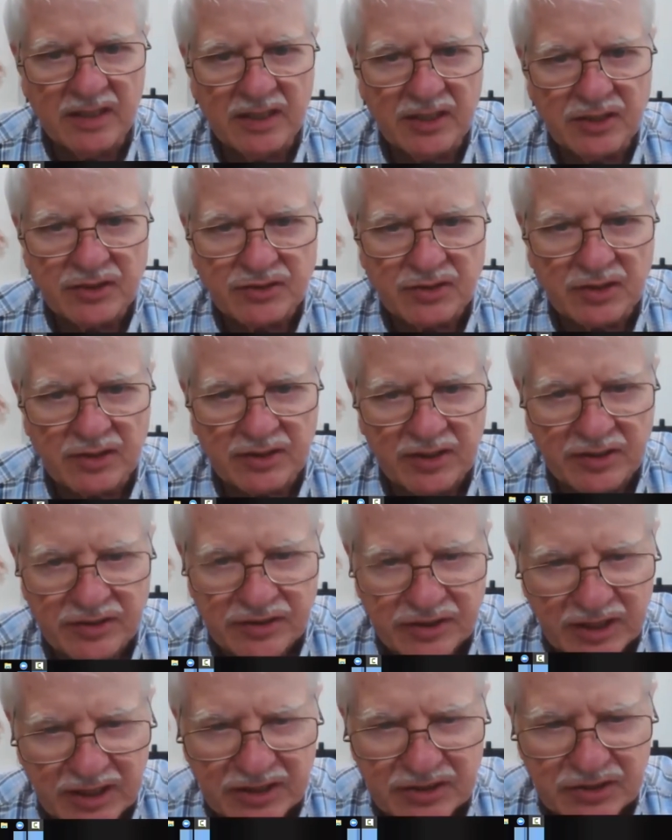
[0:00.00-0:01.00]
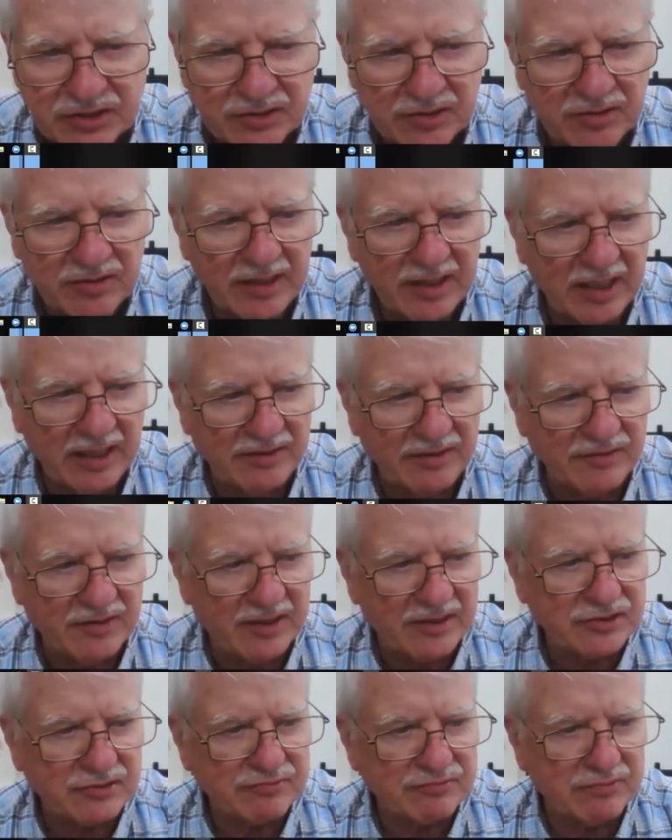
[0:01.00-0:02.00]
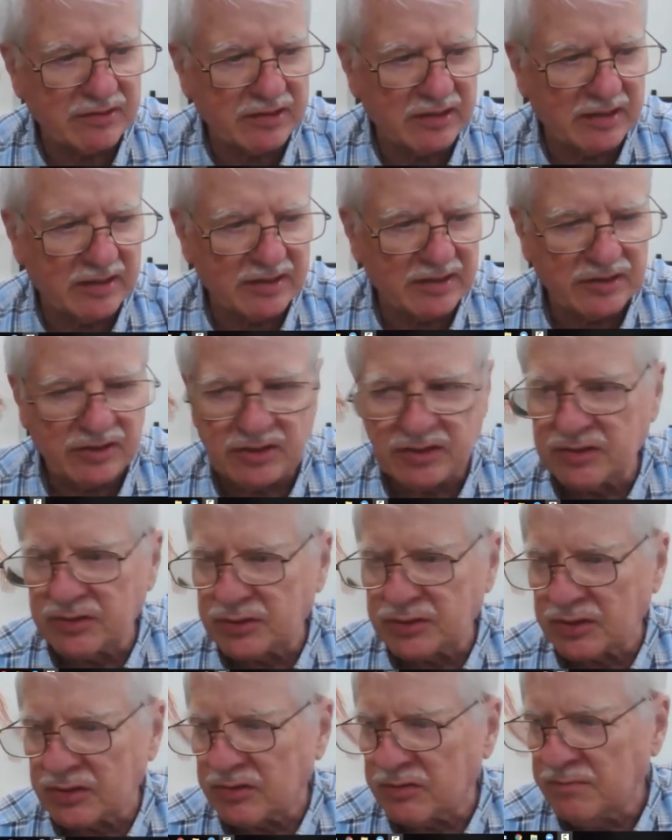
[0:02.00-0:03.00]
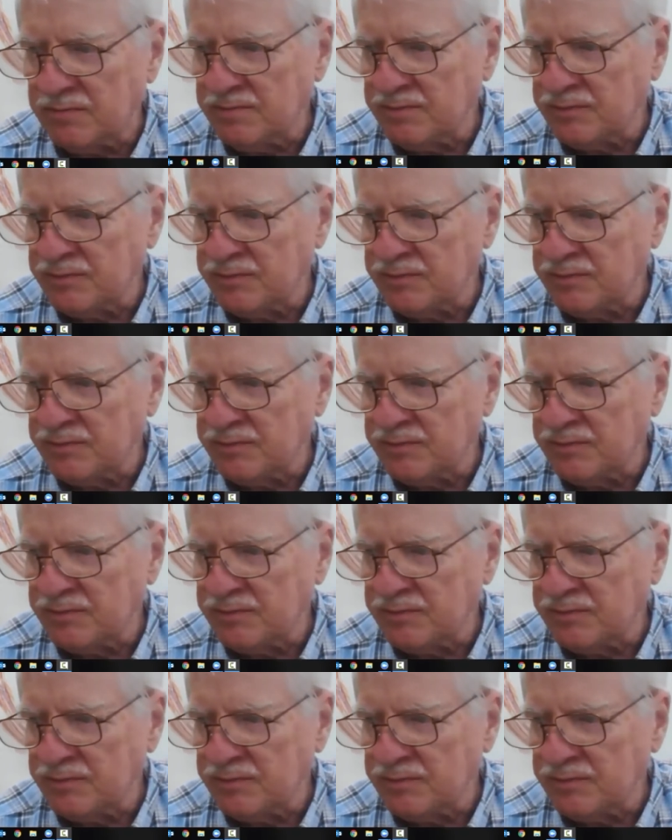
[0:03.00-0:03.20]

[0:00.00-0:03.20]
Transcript: is on the distal end. That's very unusual.